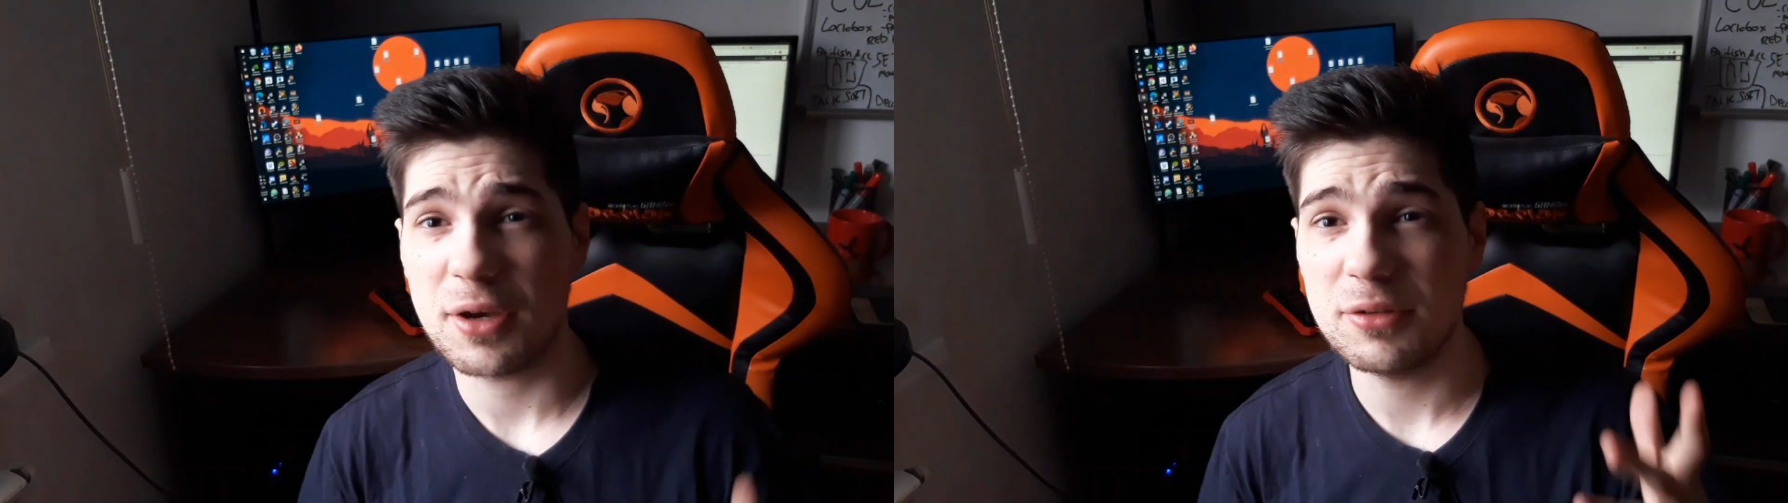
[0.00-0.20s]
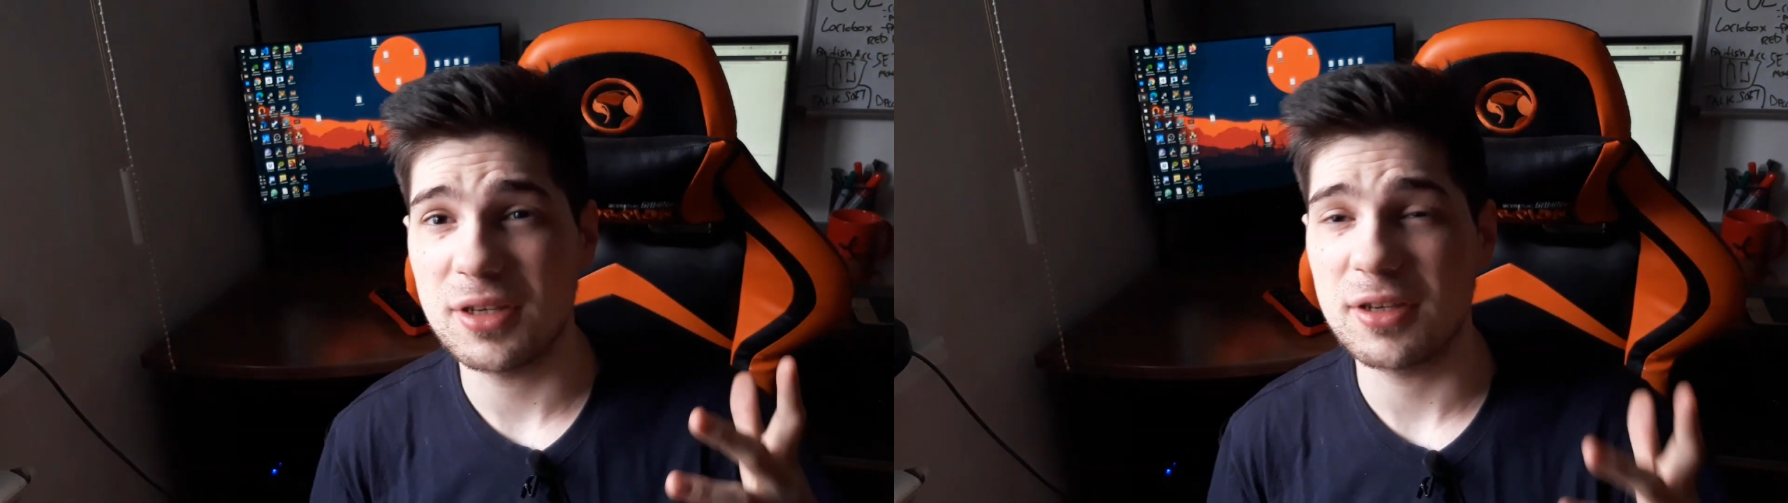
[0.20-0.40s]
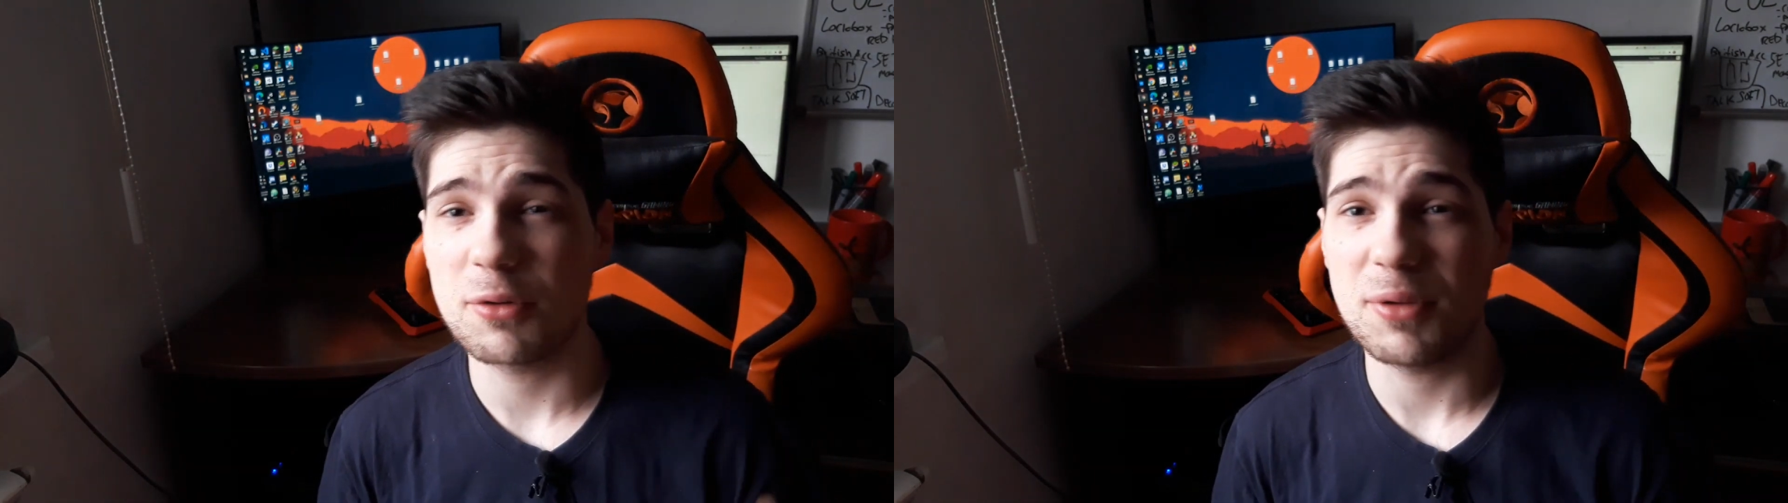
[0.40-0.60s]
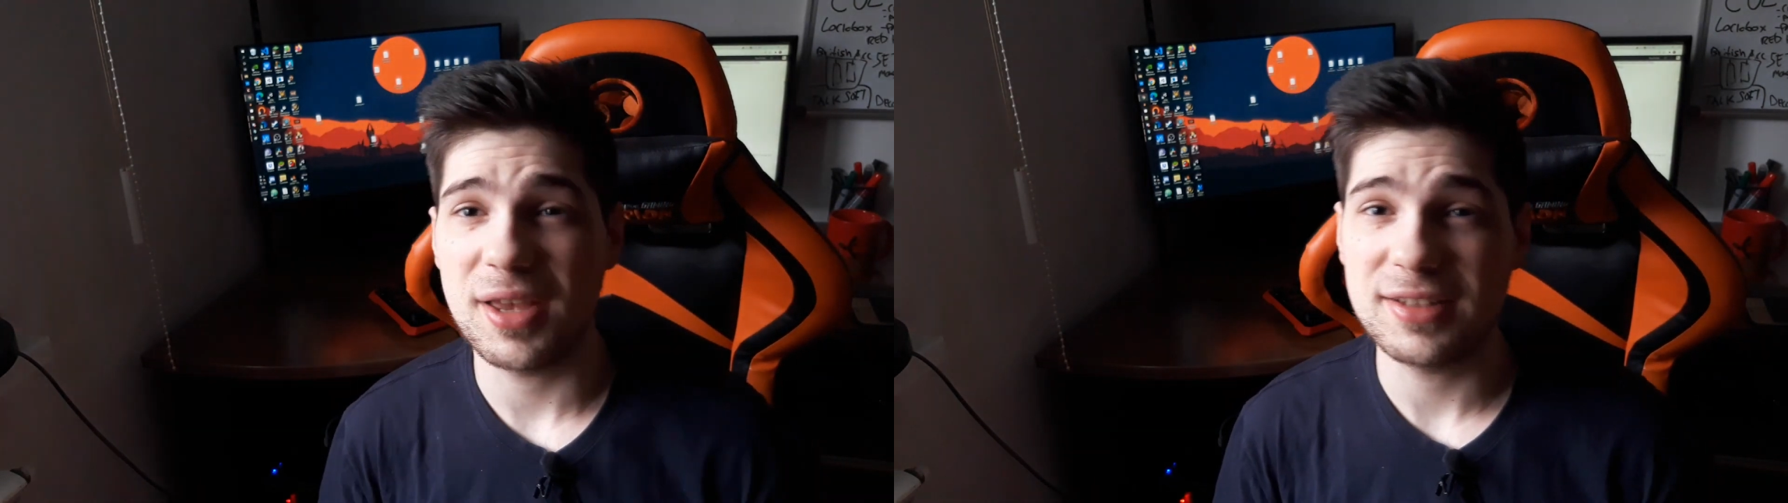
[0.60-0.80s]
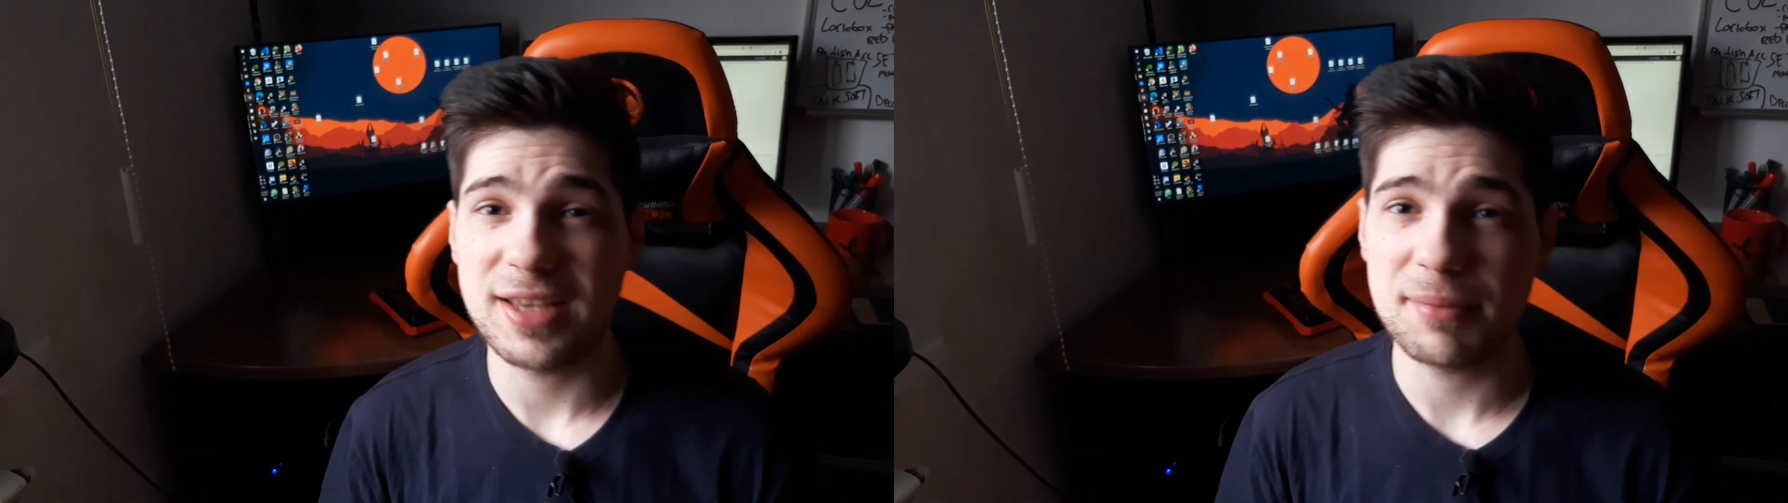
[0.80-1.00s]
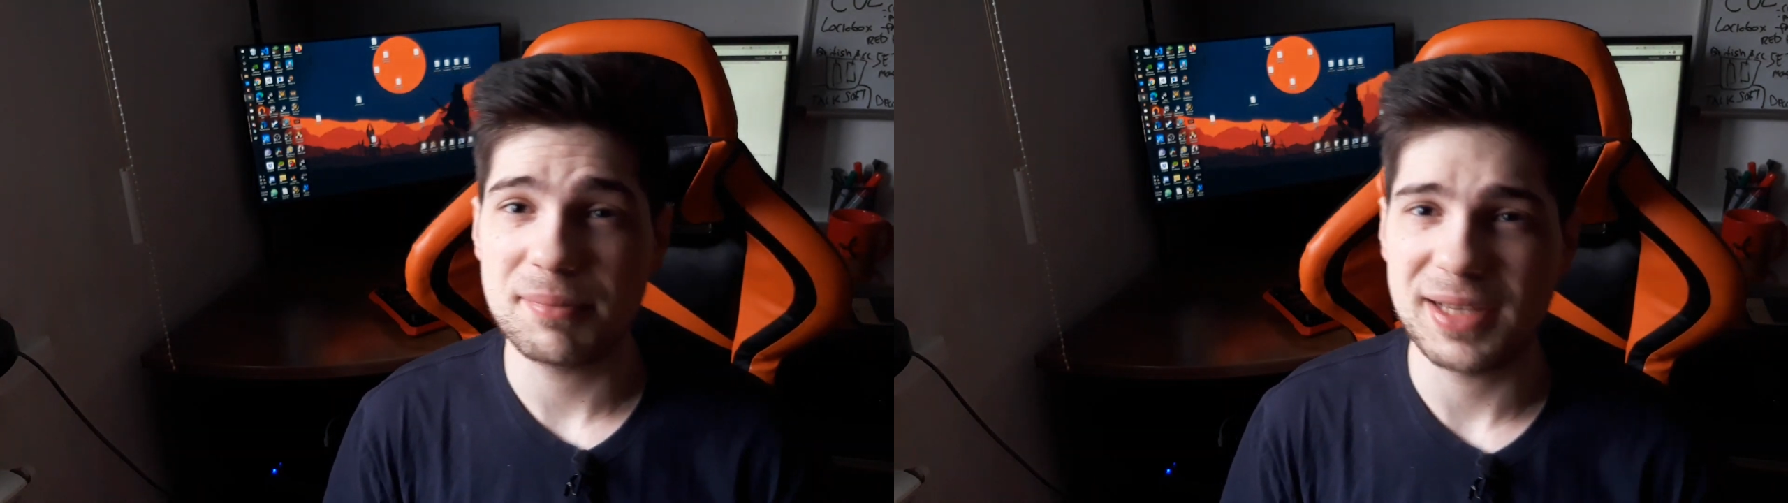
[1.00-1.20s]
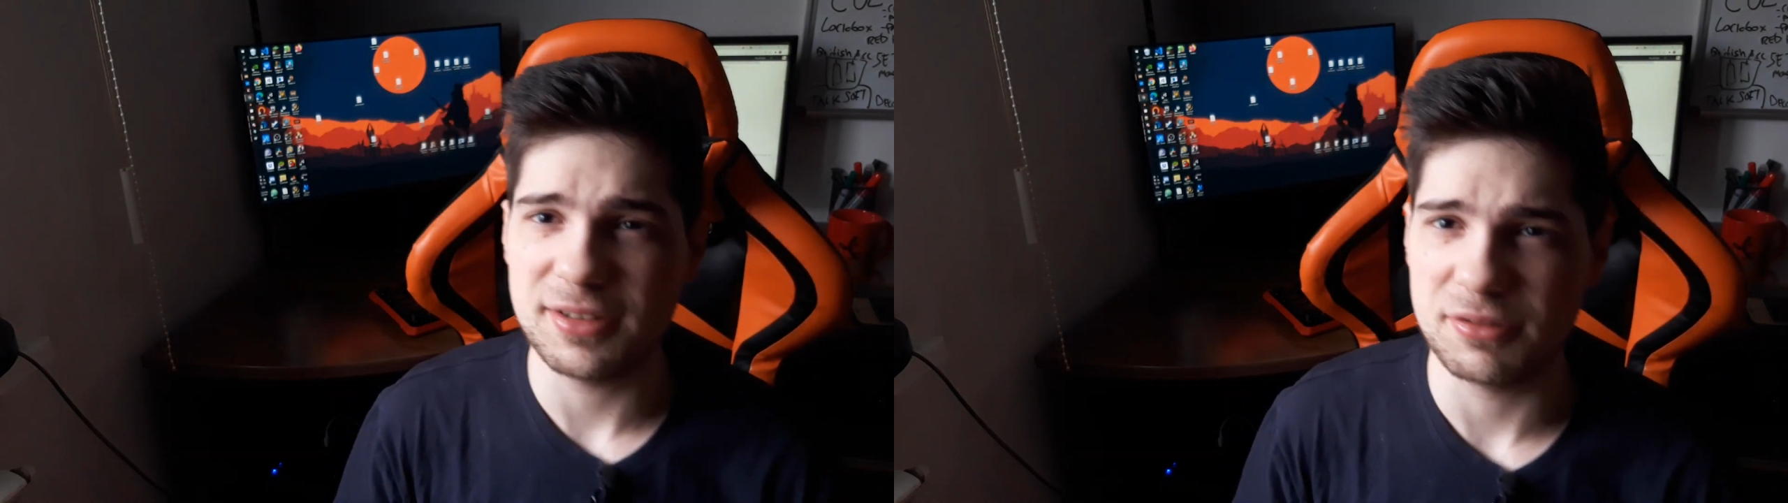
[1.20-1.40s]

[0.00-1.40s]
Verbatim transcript: how you can create gameplay